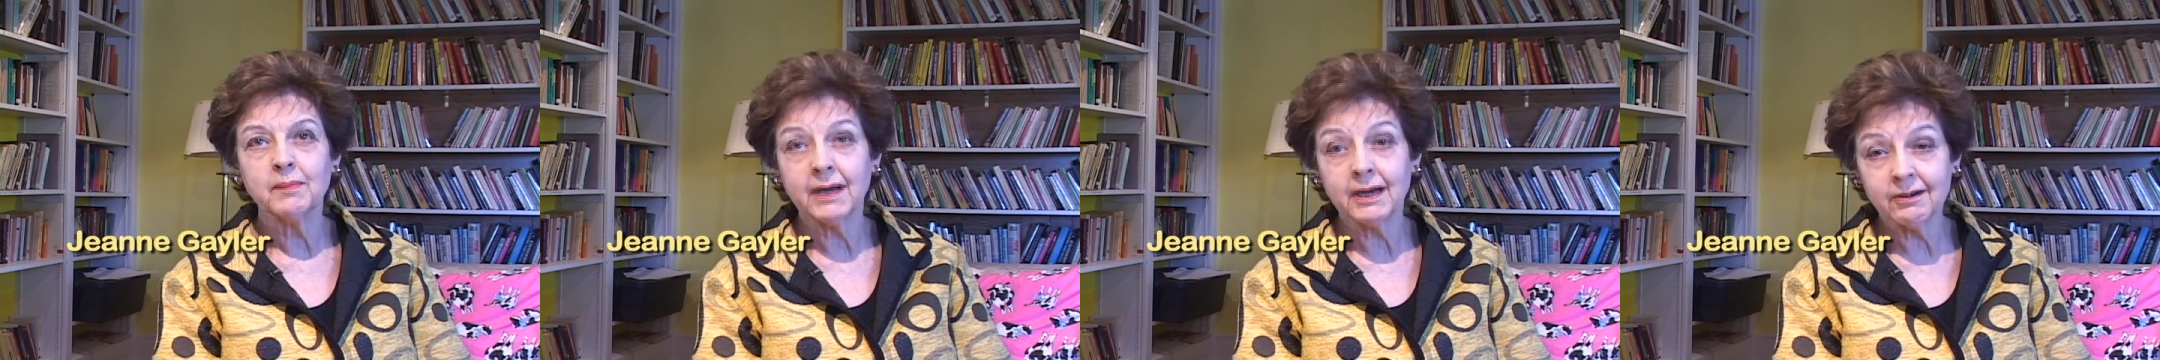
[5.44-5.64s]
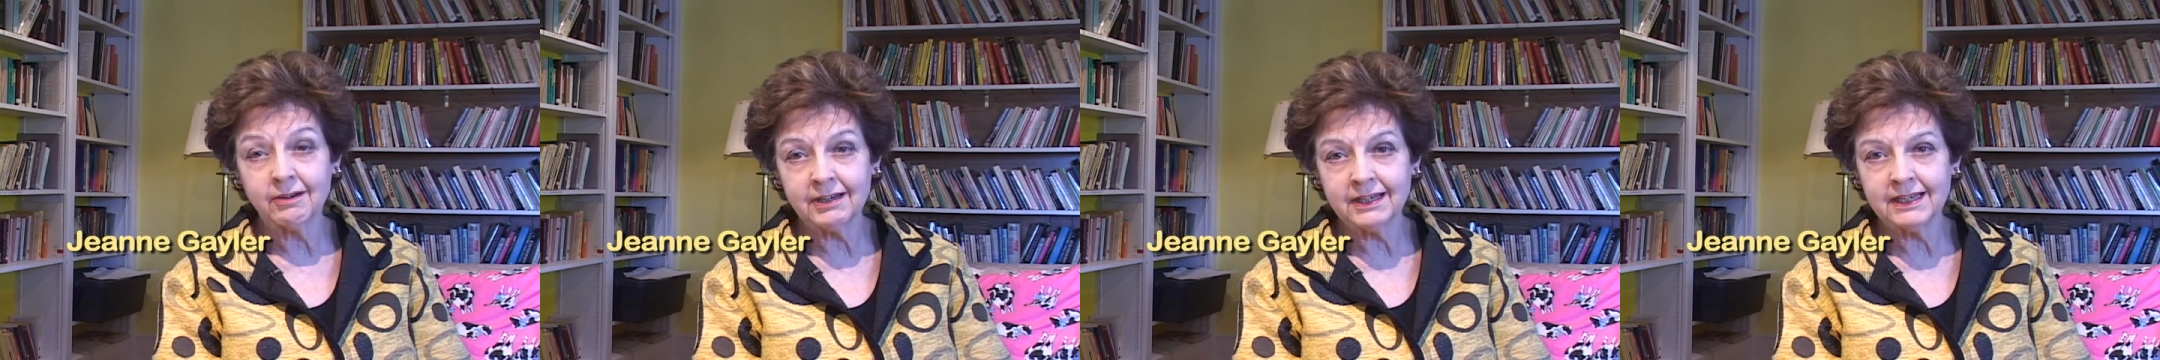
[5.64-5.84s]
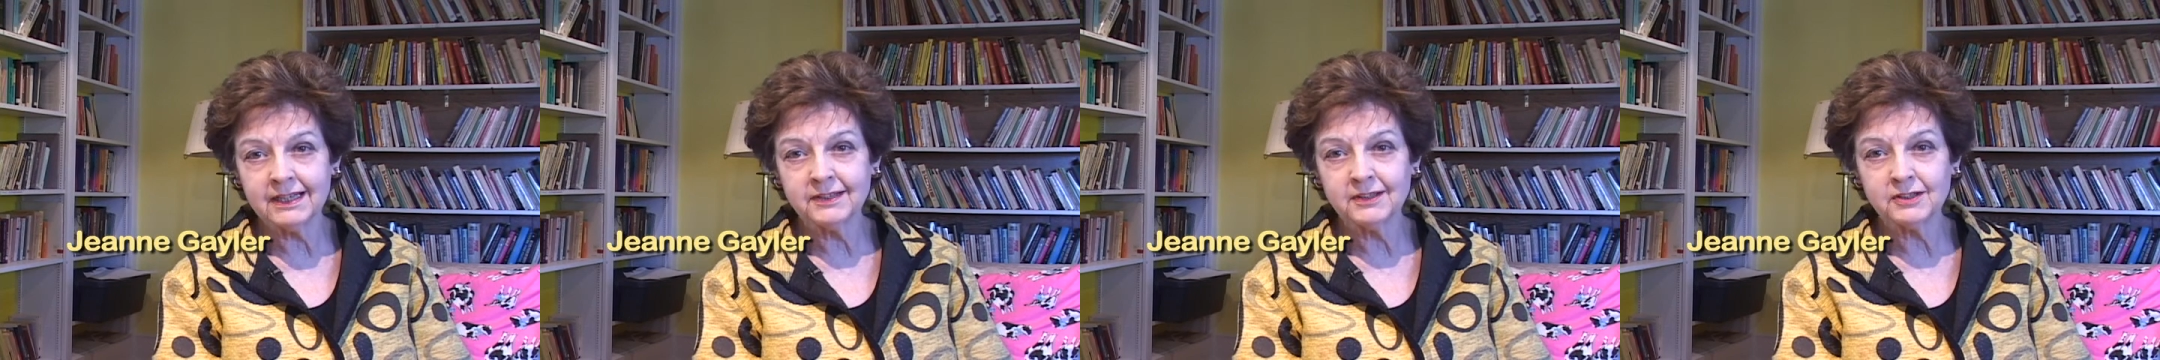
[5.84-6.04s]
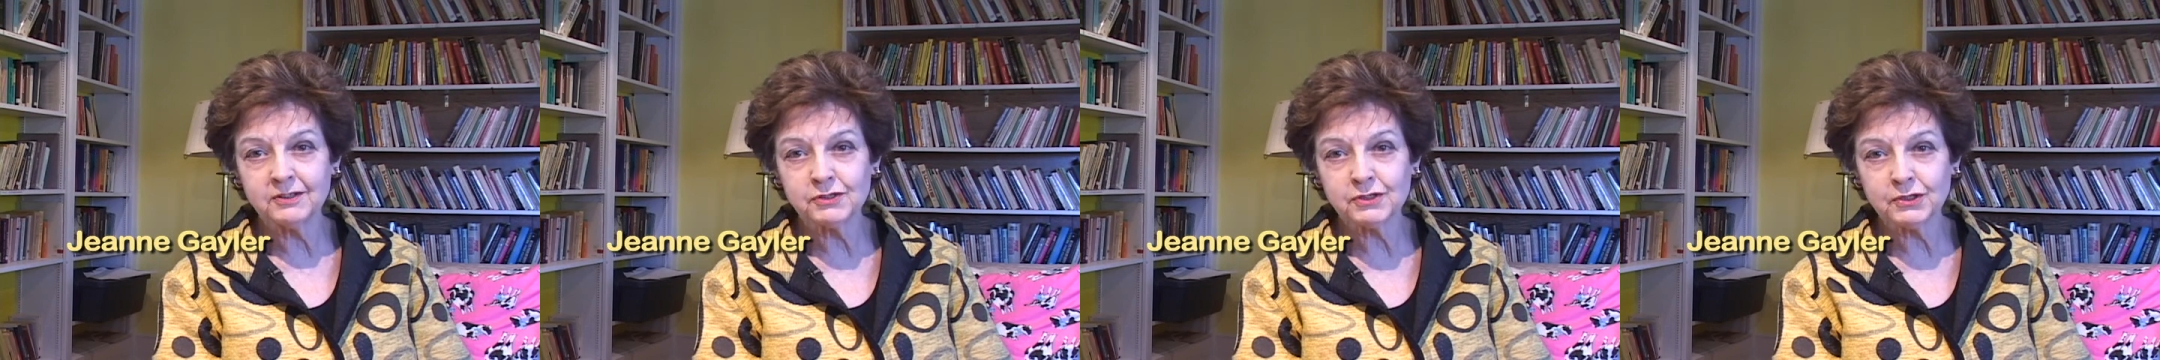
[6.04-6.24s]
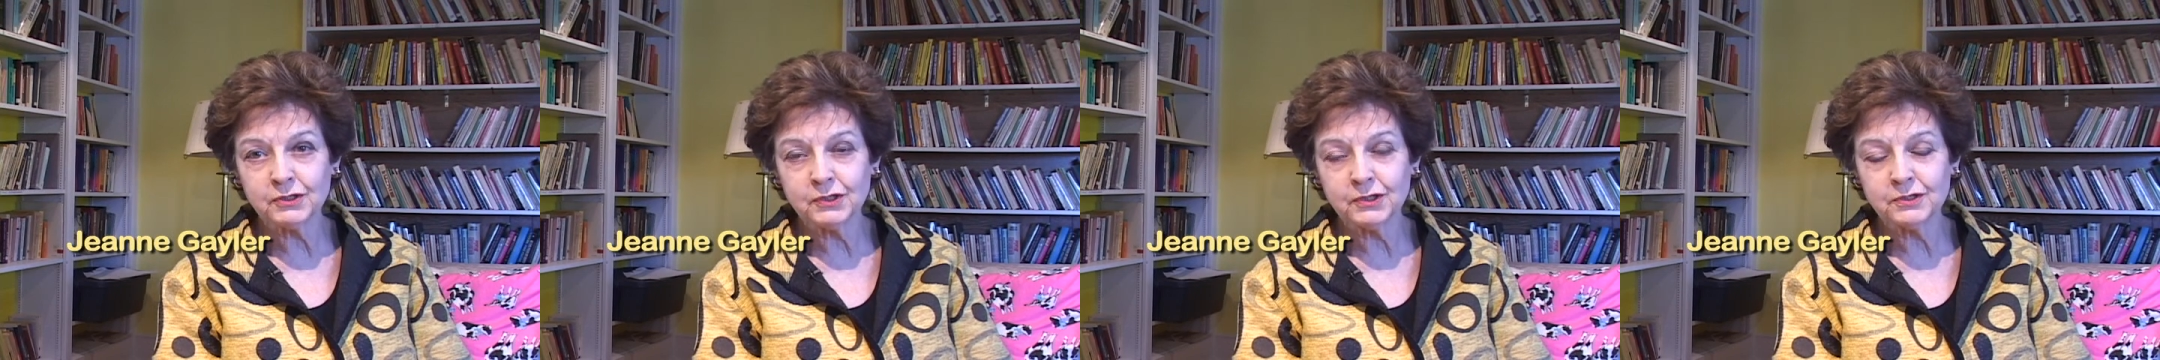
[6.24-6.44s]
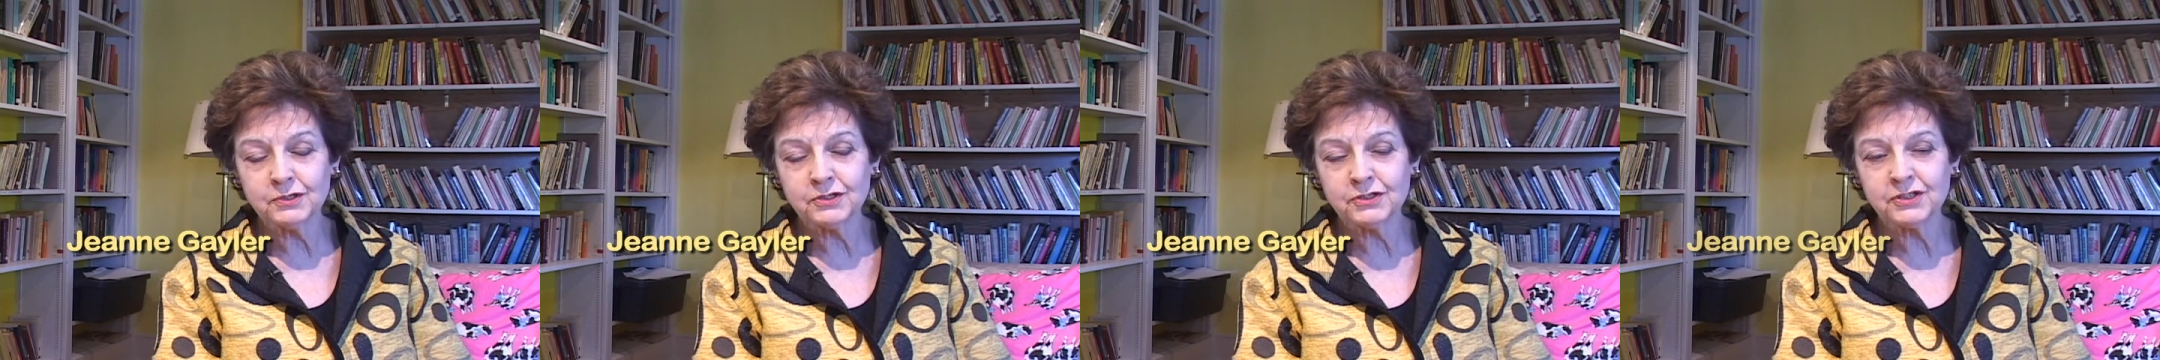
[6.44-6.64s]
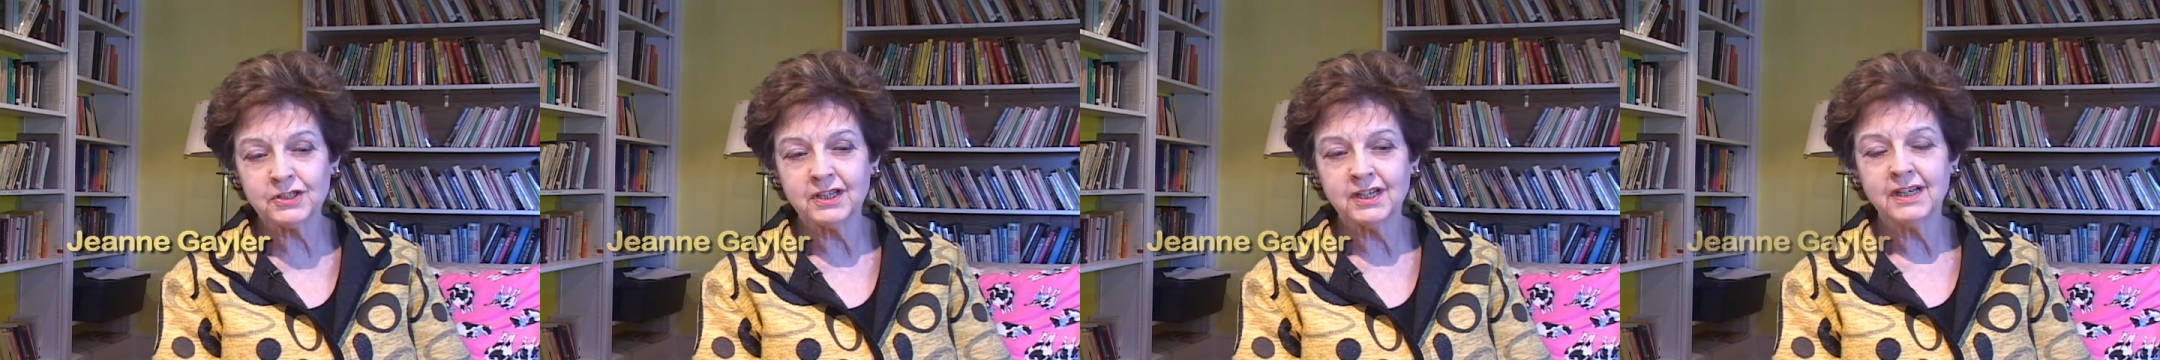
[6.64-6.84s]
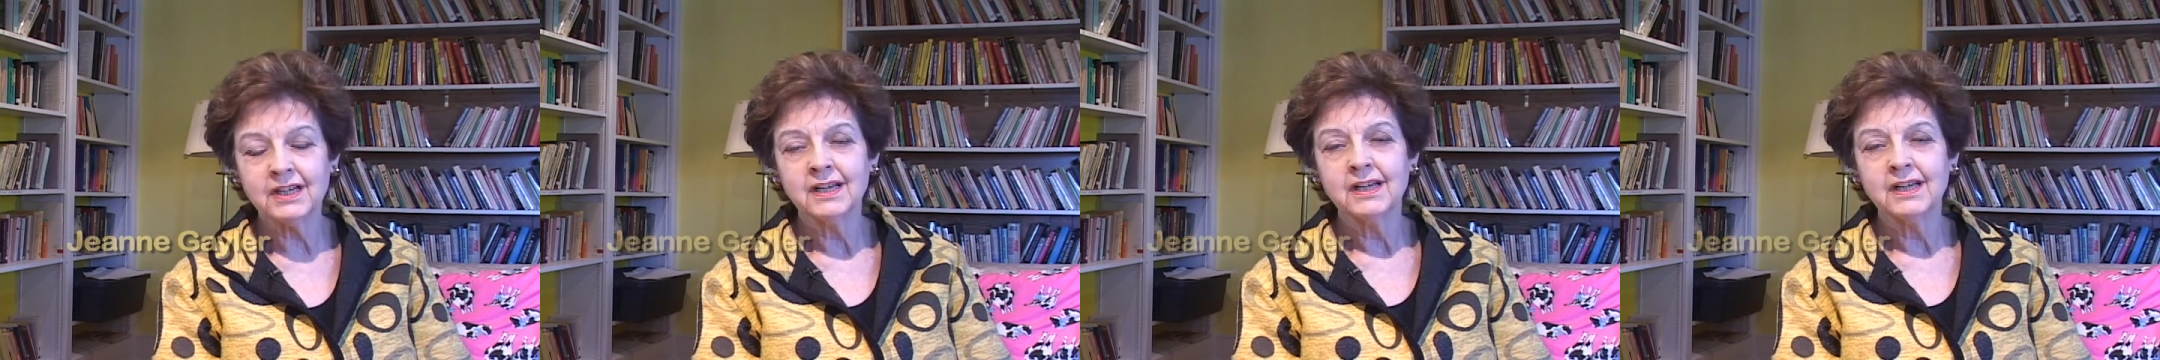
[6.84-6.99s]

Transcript: married in the church